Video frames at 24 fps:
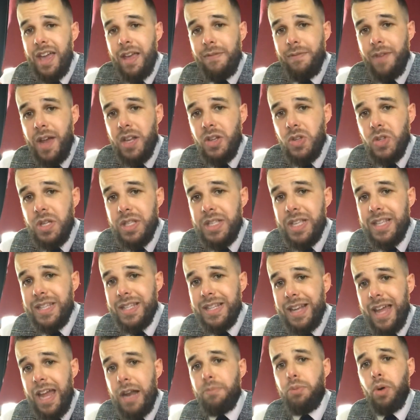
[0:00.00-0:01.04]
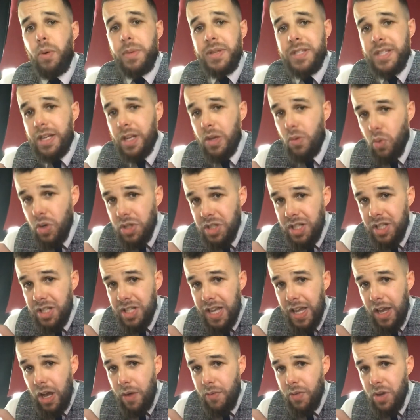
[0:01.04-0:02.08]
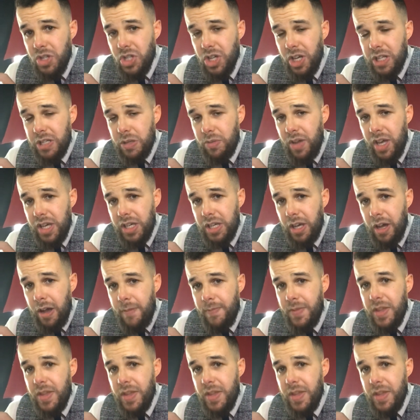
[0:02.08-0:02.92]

invading Sudetenland, promising he wouldn't take over Czechoslovakia.